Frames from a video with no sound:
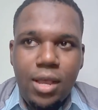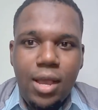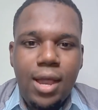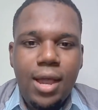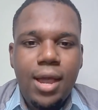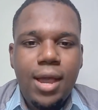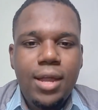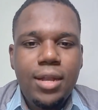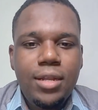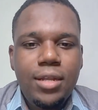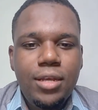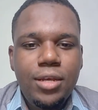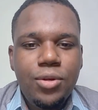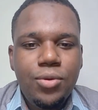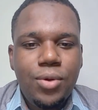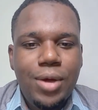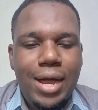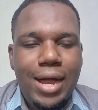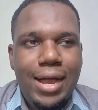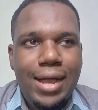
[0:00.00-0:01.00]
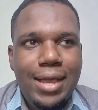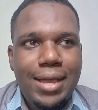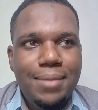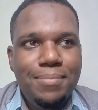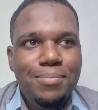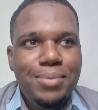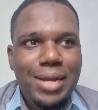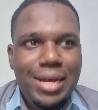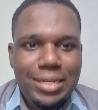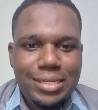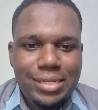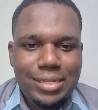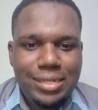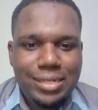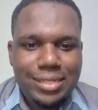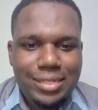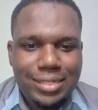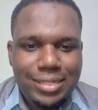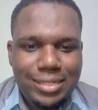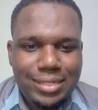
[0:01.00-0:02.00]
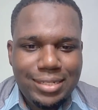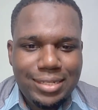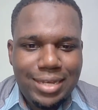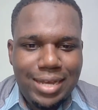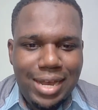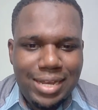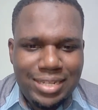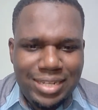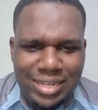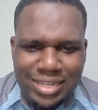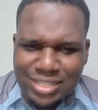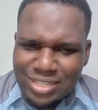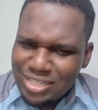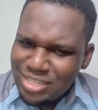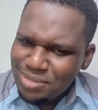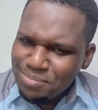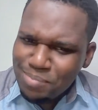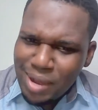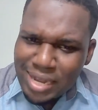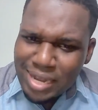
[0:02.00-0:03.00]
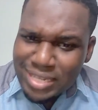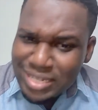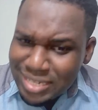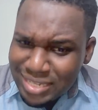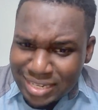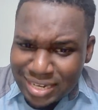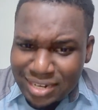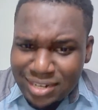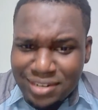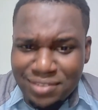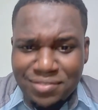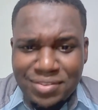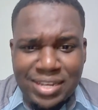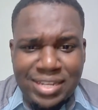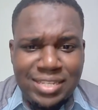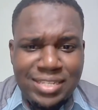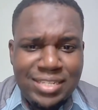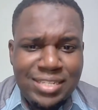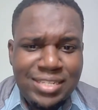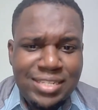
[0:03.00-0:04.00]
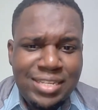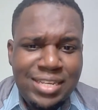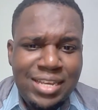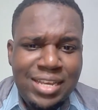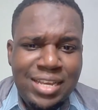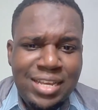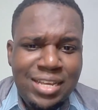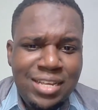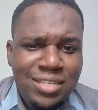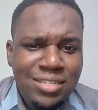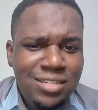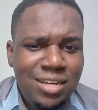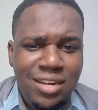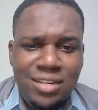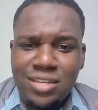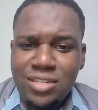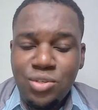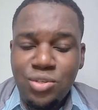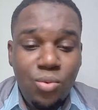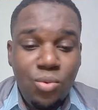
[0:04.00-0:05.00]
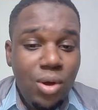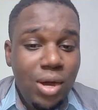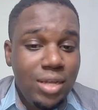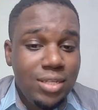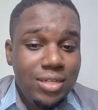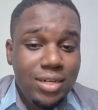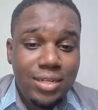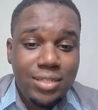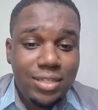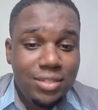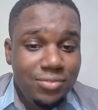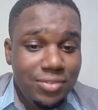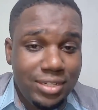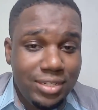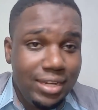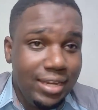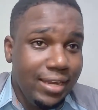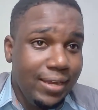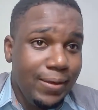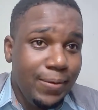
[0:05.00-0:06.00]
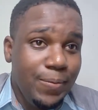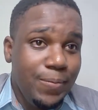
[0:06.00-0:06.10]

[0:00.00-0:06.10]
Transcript: And you know, I planted it at a little spot near the fence, started to water it every day,